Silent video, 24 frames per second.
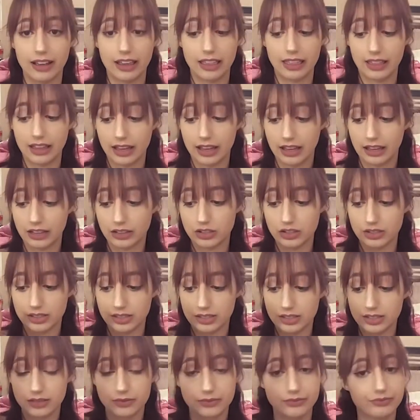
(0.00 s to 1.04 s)
And they
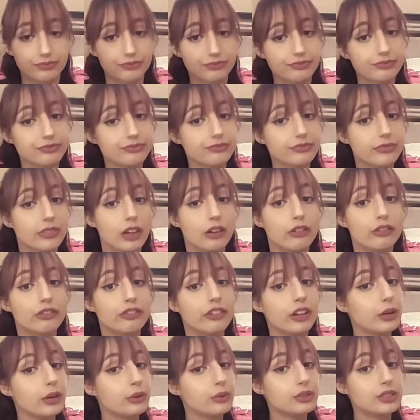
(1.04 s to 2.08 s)
just
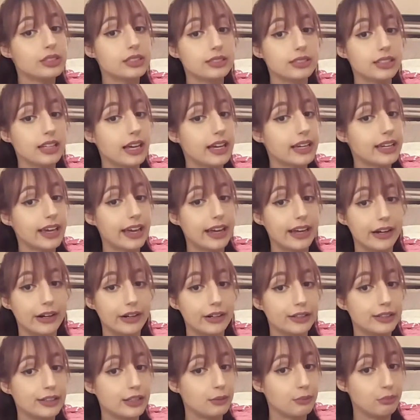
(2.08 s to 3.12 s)
float like
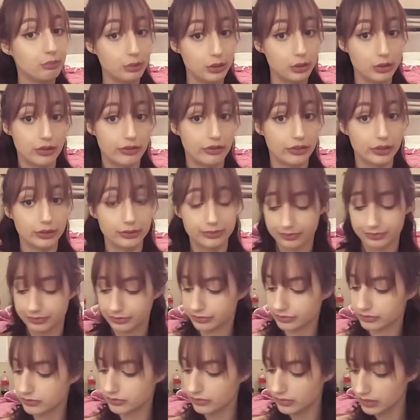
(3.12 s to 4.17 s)
air. They're beautiful.
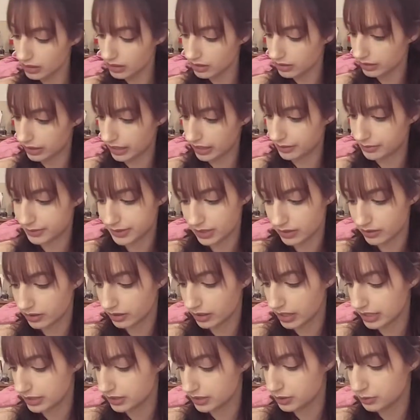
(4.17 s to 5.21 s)
Okay, so the
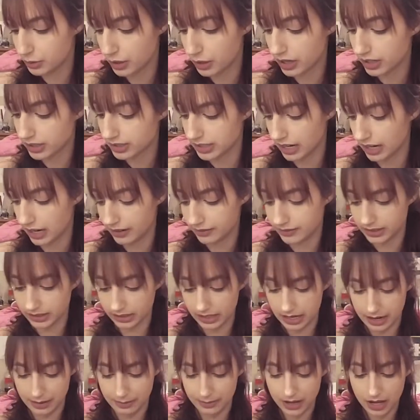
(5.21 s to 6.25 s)
last two products I have to
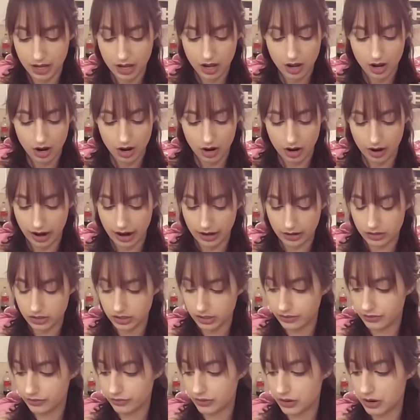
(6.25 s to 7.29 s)
name are
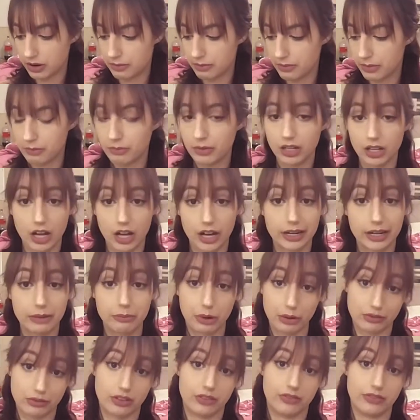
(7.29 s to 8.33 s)
actually from Milani,
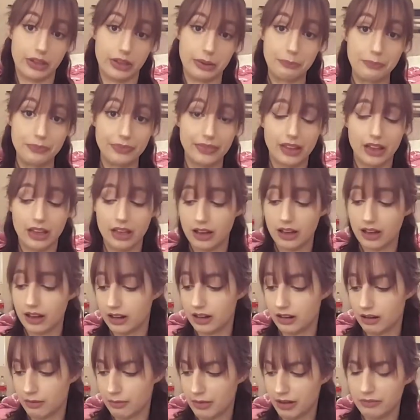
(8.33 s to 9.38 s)
both of them.
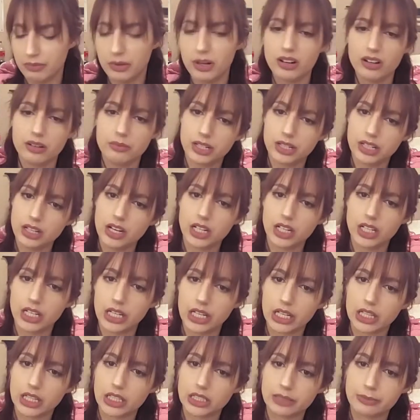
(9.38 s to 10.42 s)
Um, I've been on a Milani
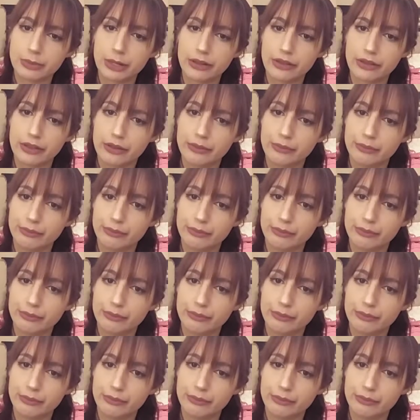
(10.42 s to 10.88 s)
kick this month.